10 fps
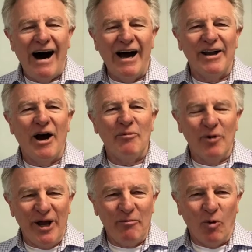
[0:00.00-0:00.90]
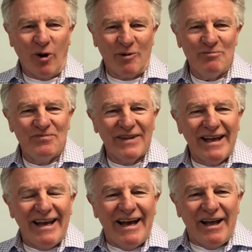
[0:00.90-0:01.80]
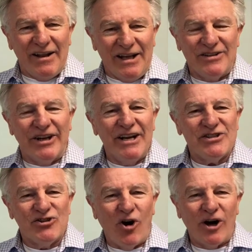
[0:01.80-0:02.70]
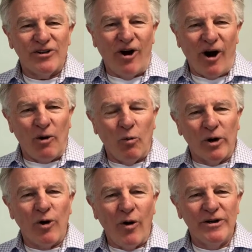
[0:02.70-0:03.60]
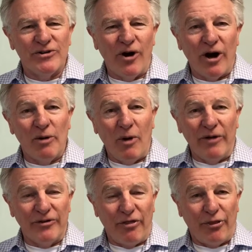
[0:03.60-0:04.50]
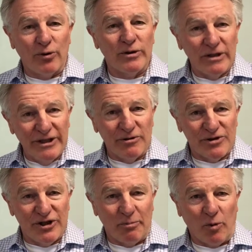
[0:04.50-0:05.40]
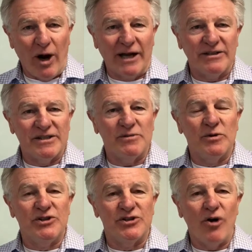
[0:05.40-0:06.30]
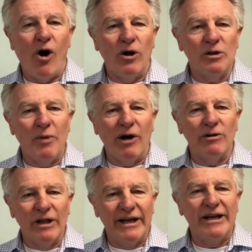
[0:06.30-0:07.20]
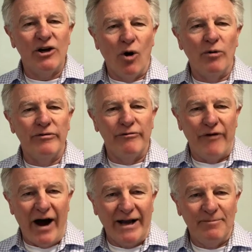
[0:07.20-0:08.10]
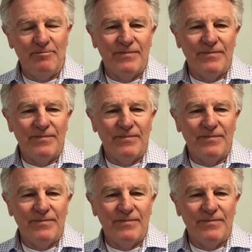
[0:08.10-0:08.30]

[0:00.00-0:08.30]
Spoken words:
Hi, I'm Renee Bohr. In today's Chalk Talk, we're going to talk about the third leadership practice, which is all about letting go of the vine.